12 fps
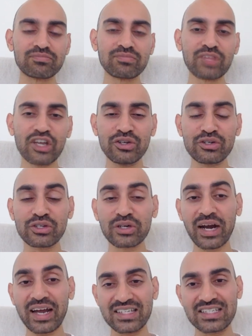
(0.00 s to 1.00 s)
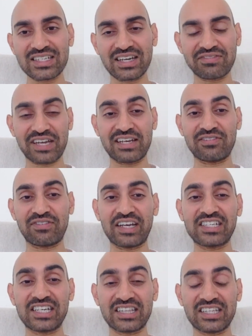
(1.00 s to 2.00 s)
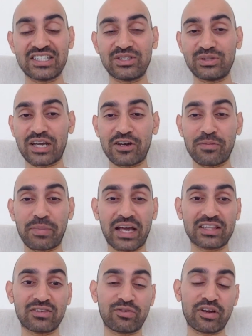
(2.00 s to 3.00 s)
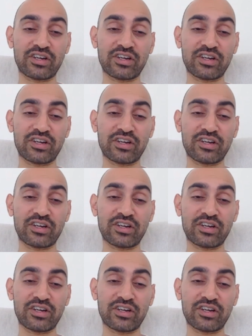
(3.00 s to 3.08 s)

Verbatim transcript: you try stuff, and eventually it leads you down a path of what you're